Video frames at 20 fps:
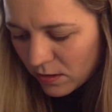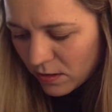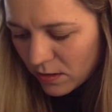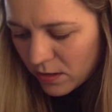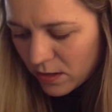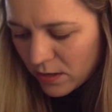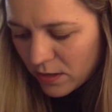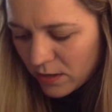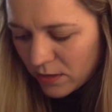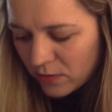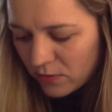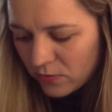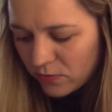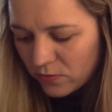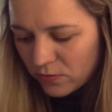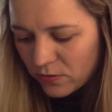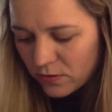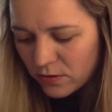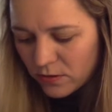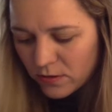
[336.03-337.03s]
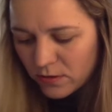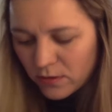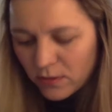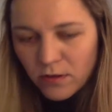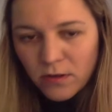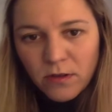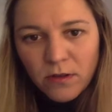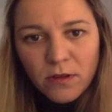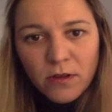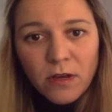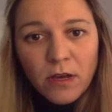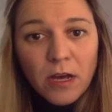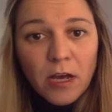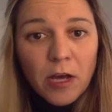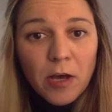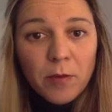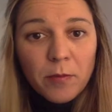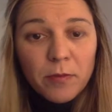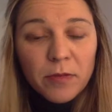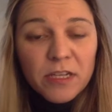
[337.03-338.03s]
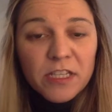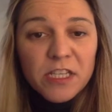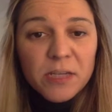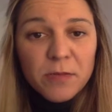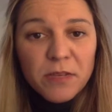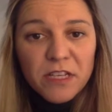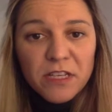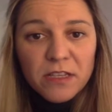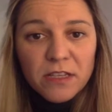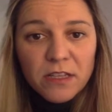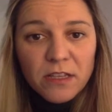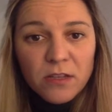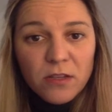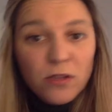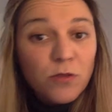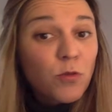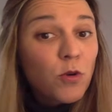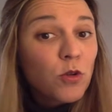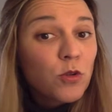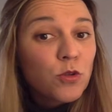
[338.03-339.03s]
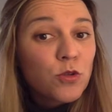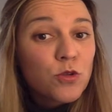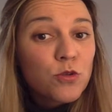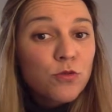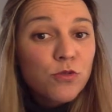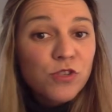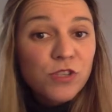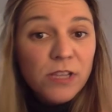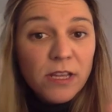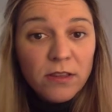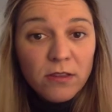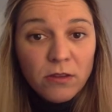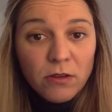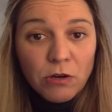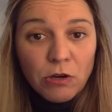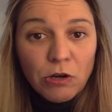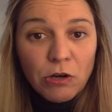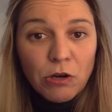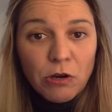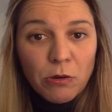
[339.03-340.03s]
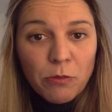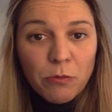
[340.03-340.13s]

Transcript: And um, let's imagine that they want to center